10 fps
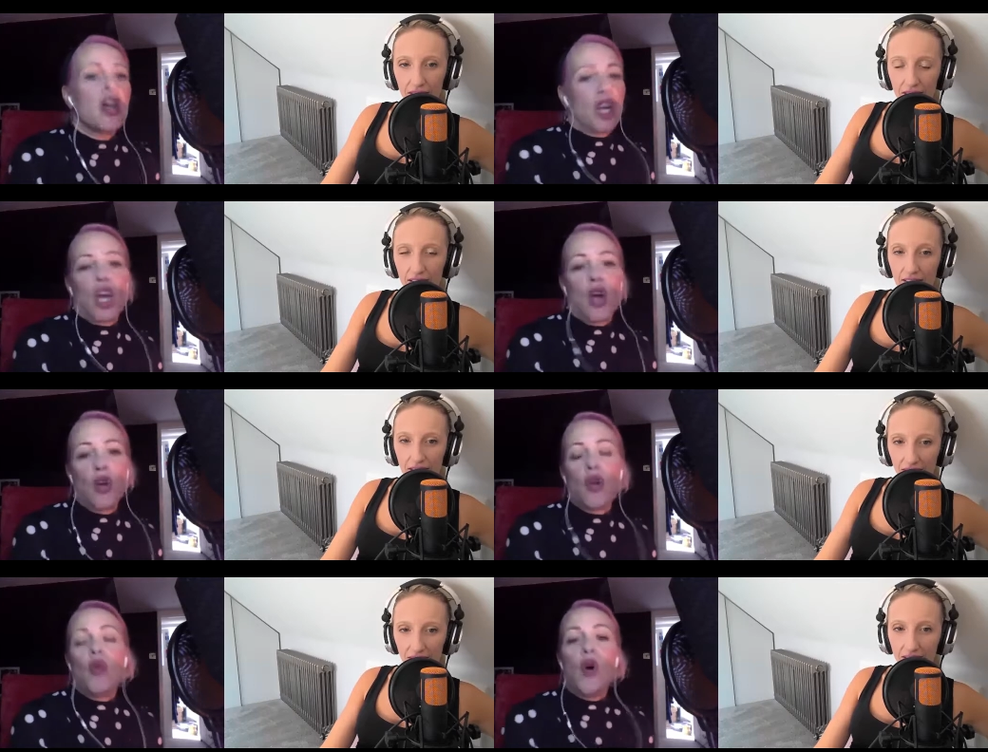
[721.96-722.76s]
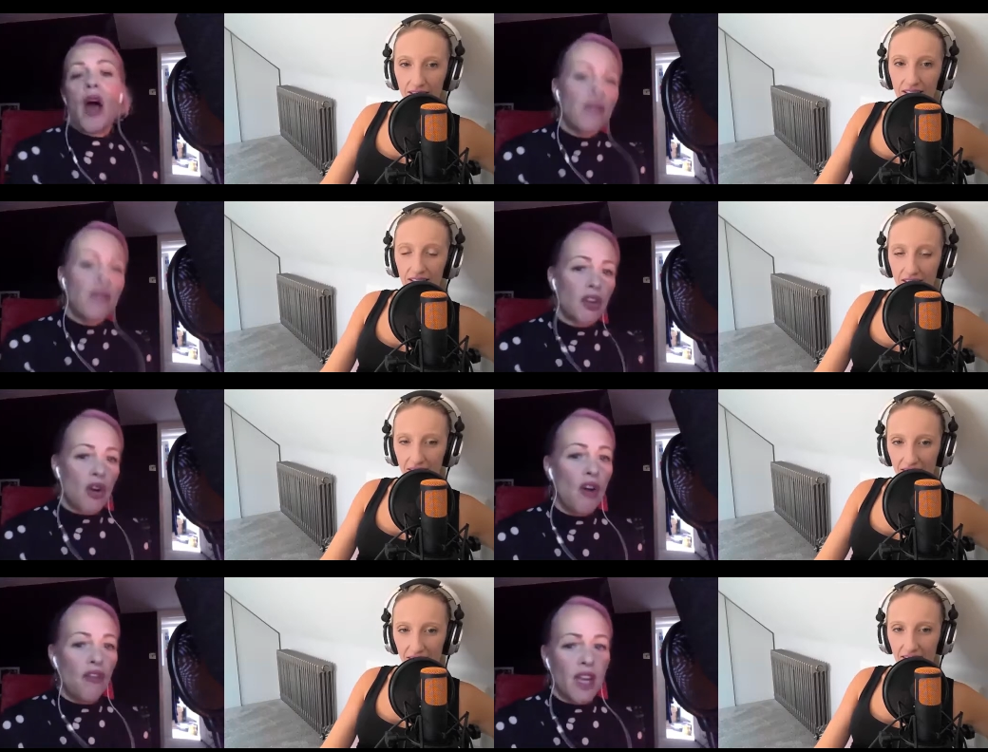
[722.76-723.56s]
Speaker 1: coke or having the
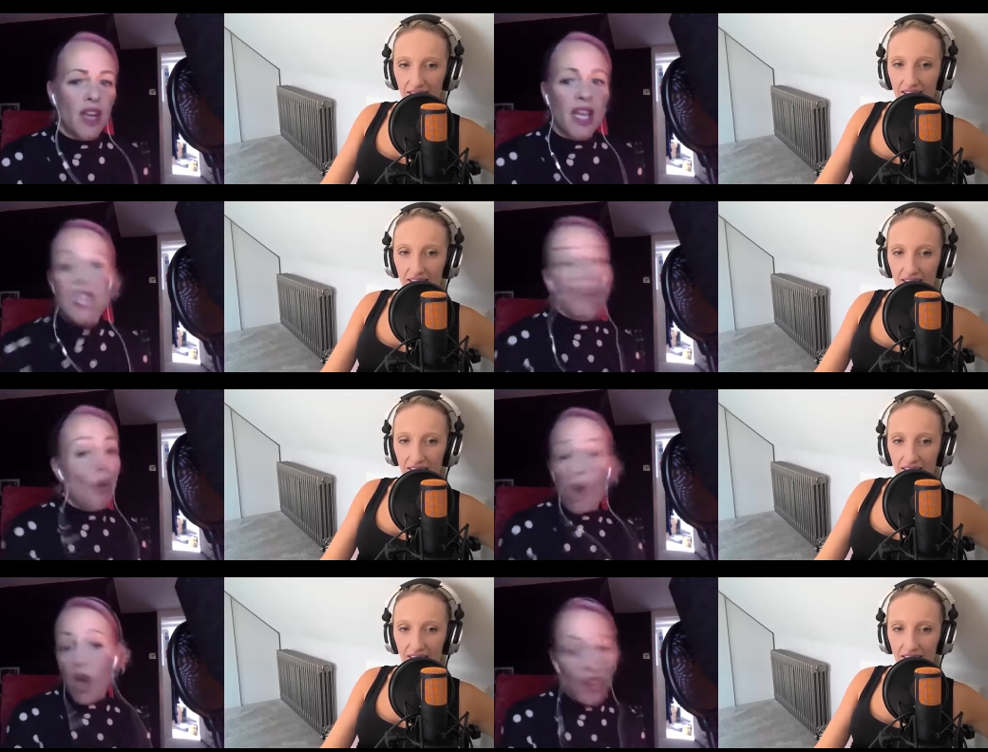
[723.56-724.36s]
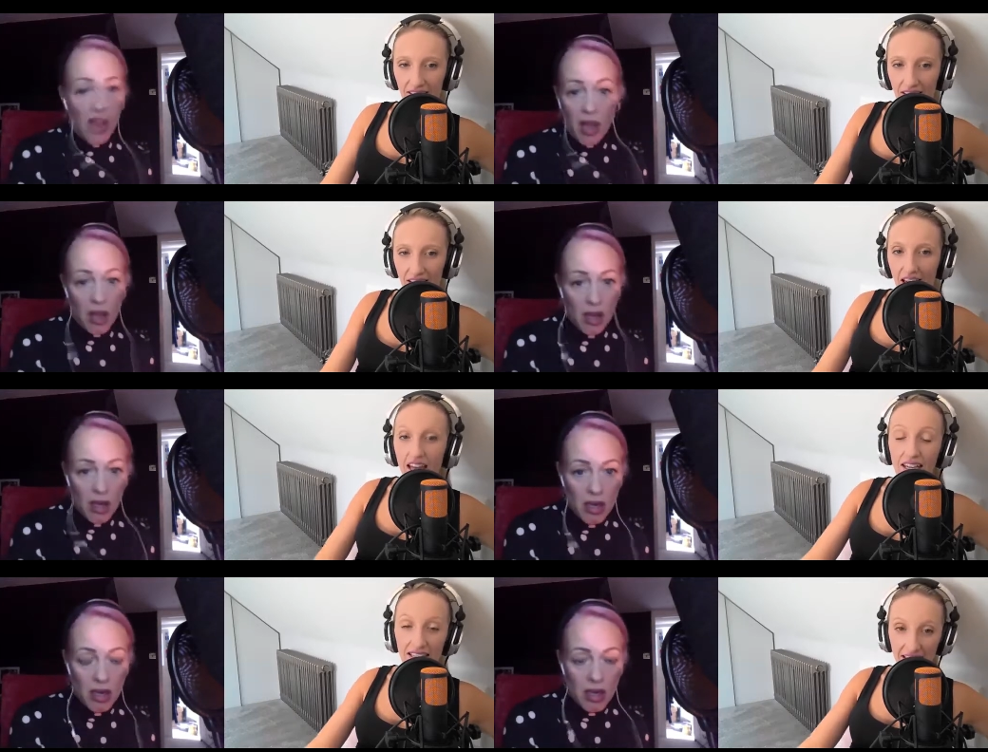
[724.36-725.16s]
coffee, is not worth it.
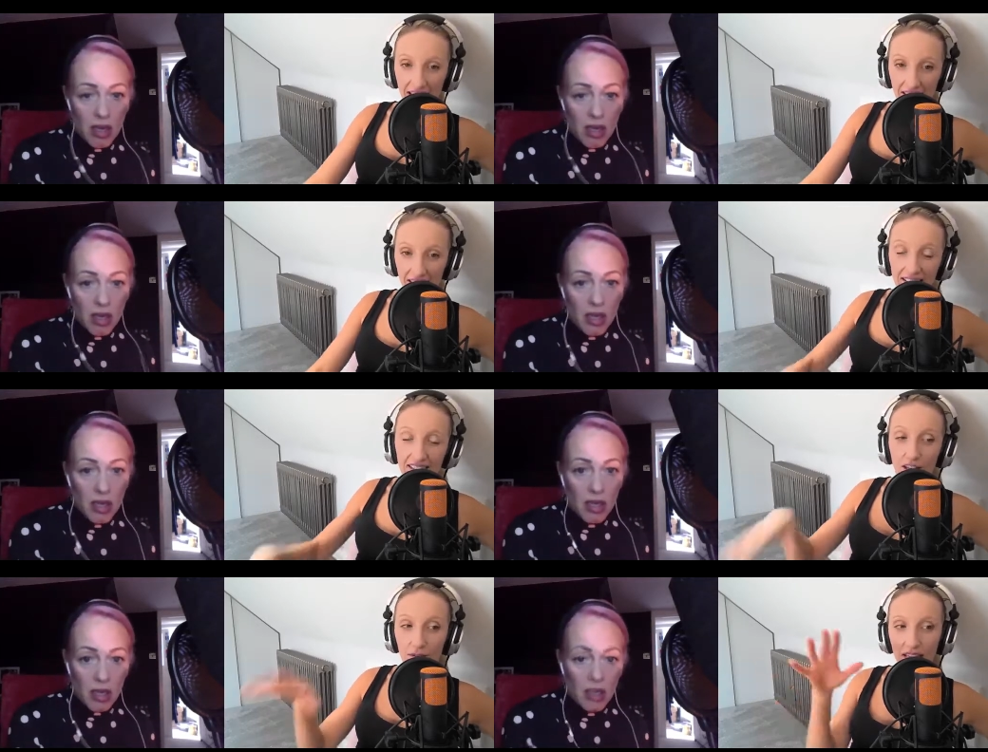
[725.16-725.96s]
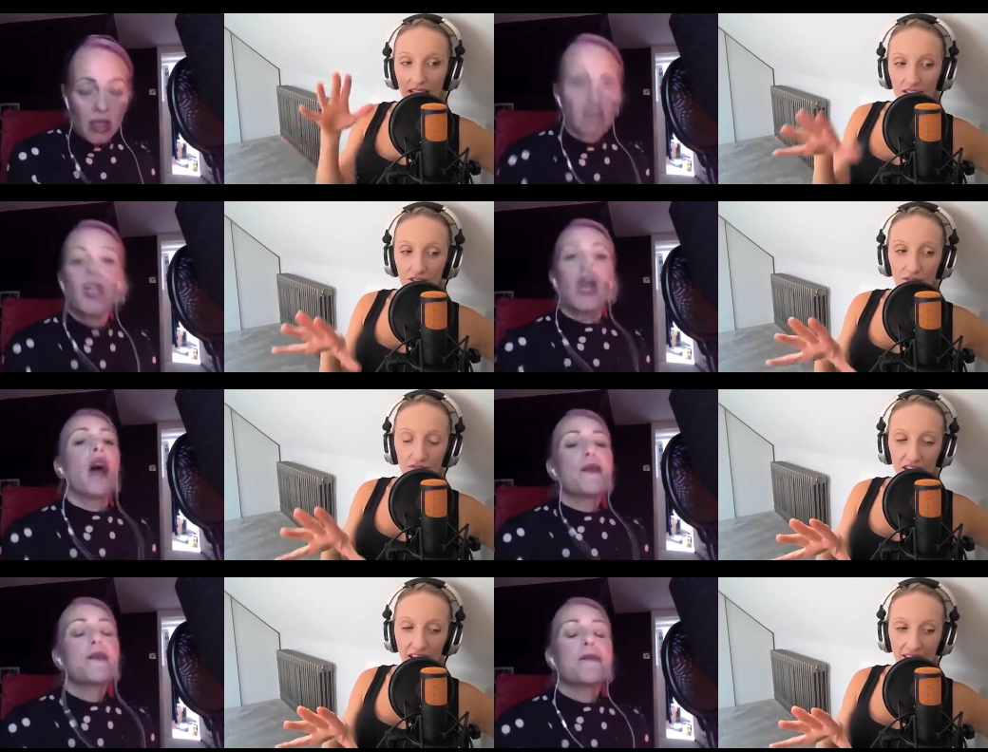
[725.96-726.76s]
Speaker 2: Exactly. So, in actual
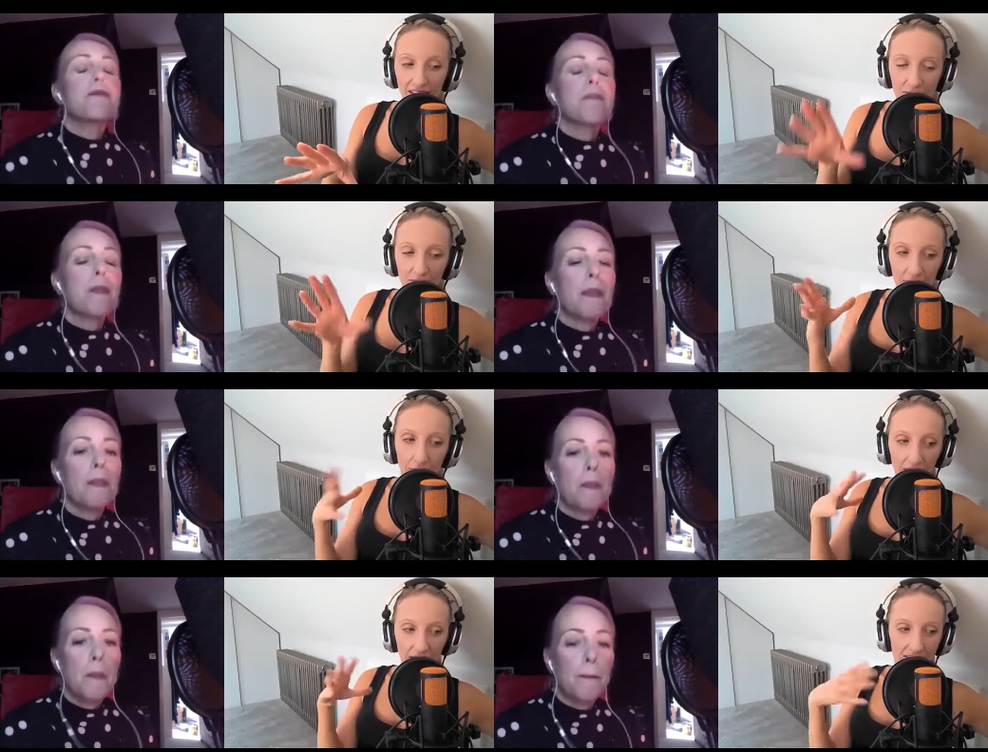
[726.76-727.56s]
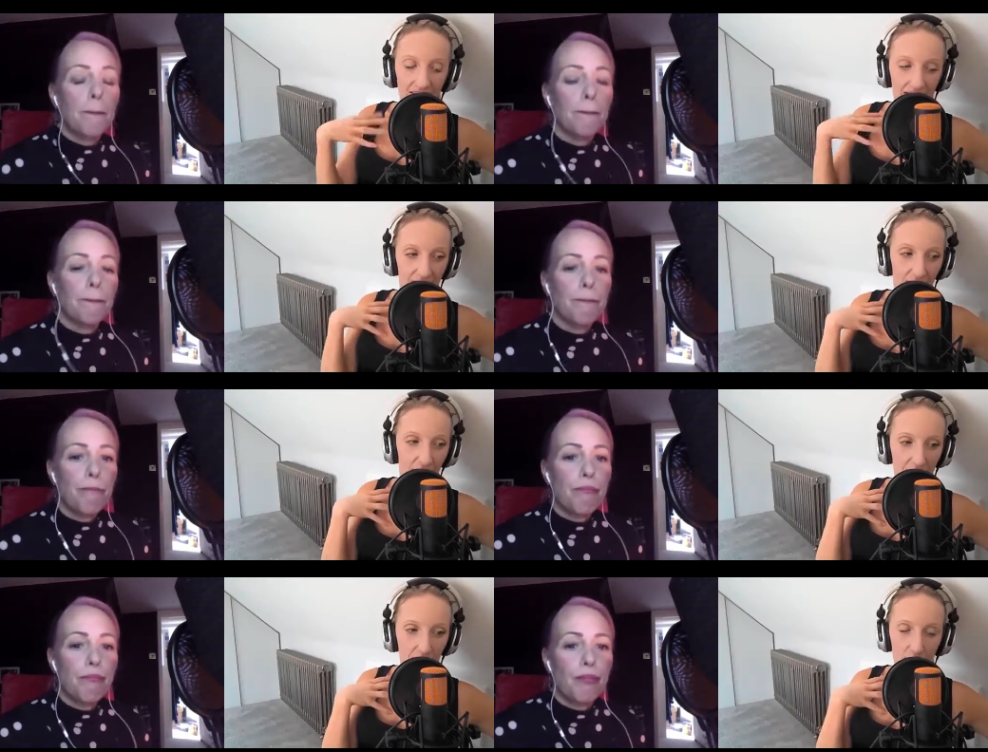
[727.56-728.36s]
yeah. fact, my thing
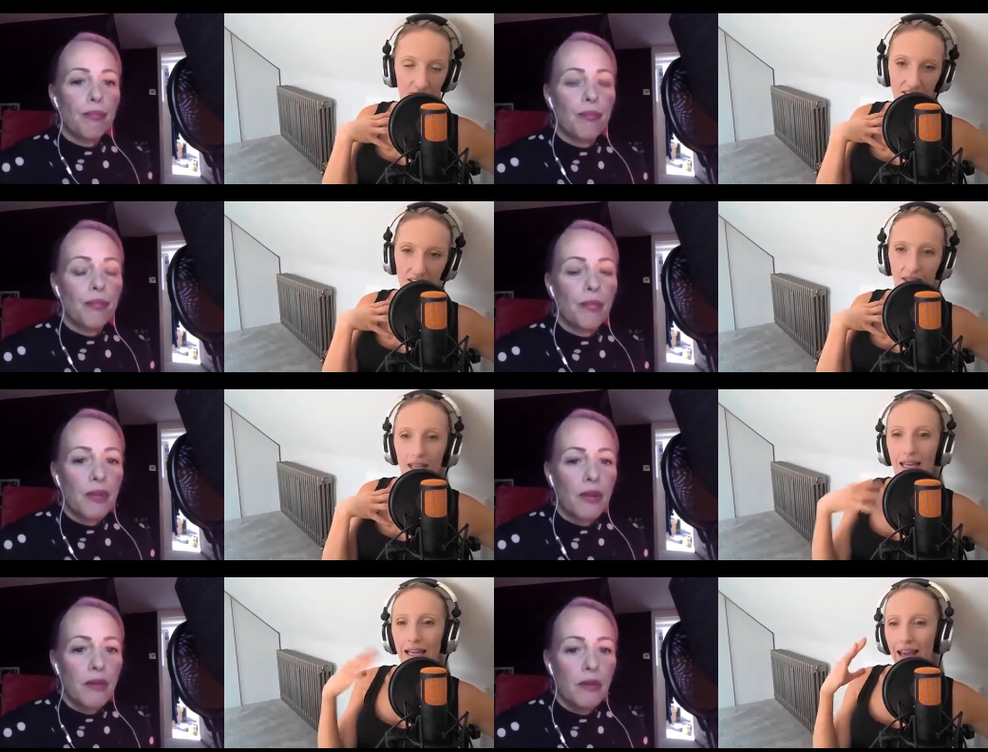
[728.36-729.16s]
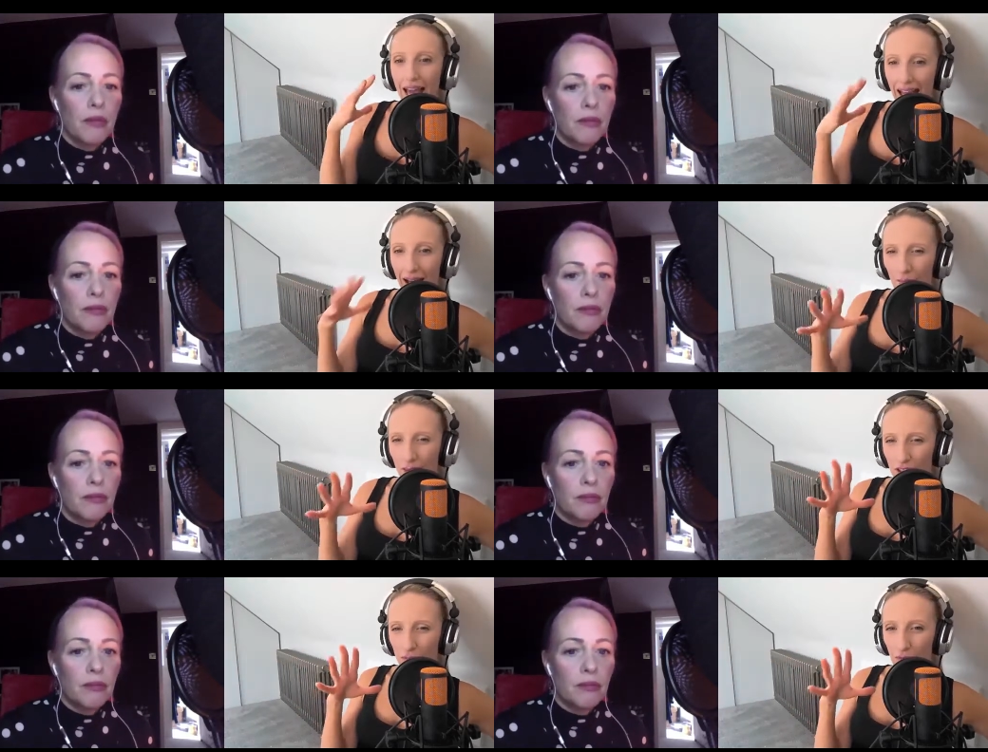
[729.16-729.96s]
for menopause is I think, how
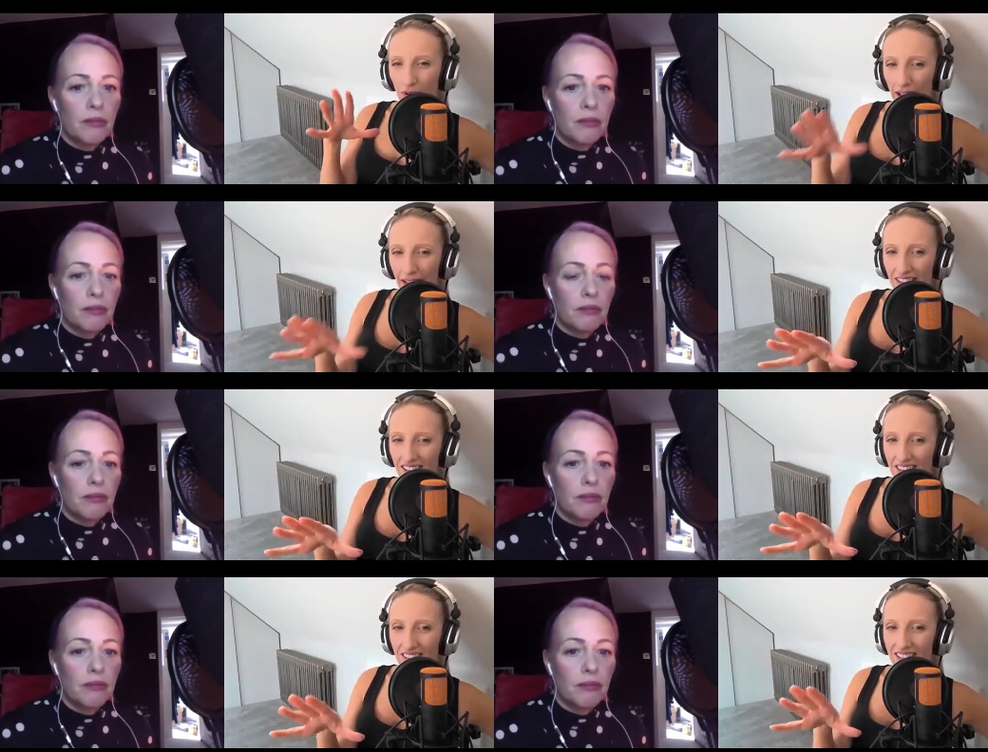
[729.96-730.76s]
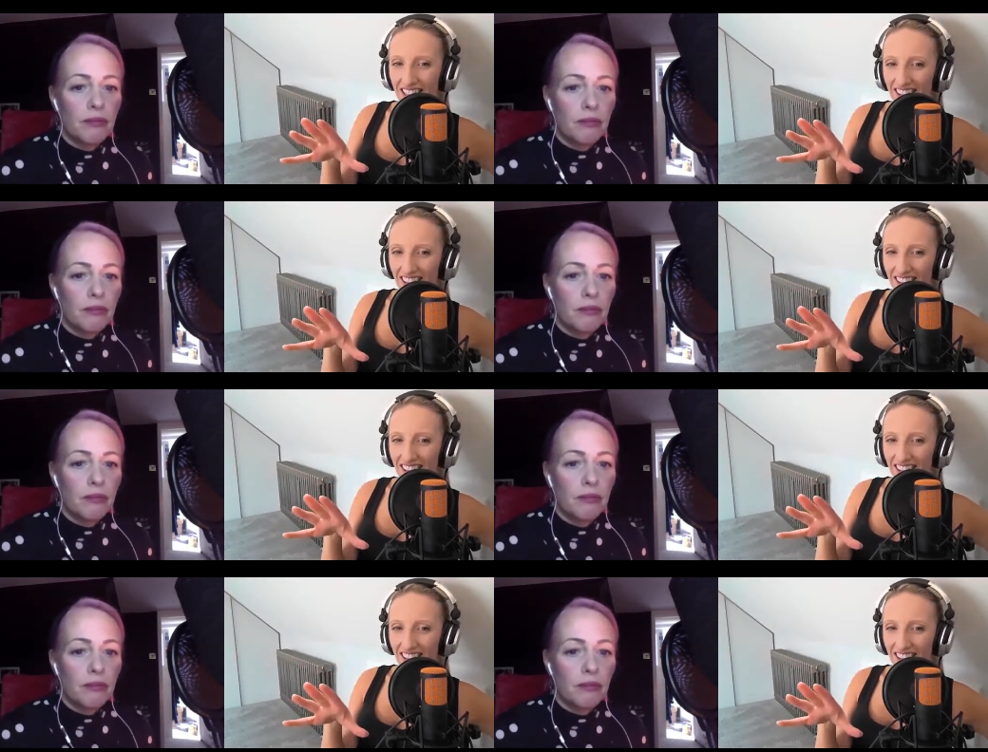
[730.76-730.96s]
much more anxious can